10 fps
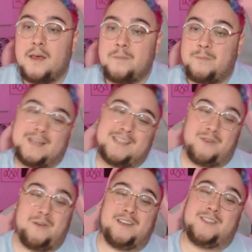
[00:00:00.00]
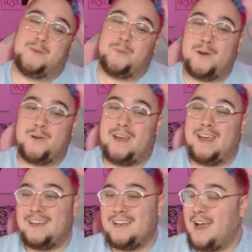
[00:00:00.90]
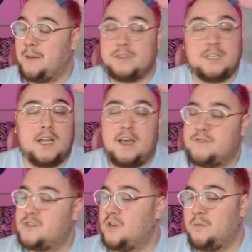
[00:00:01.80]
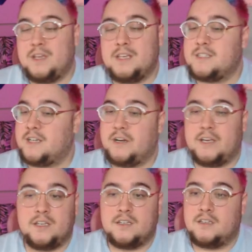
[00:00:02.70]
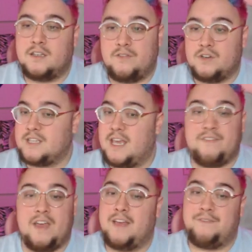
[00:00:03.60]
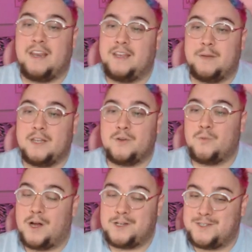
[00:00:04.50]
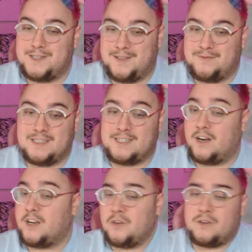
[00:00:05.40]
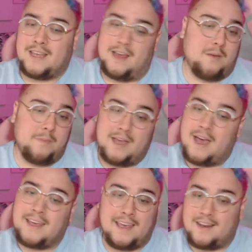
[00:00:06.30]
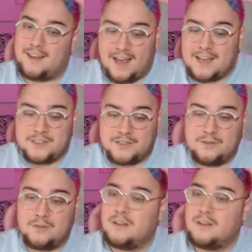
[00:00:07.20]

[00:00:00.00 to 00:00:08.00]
but he's going into super okay. I'm going to have so many Asterion lovers. If anybody who watches this loves Asterion, you can yell at me. I get it. I do.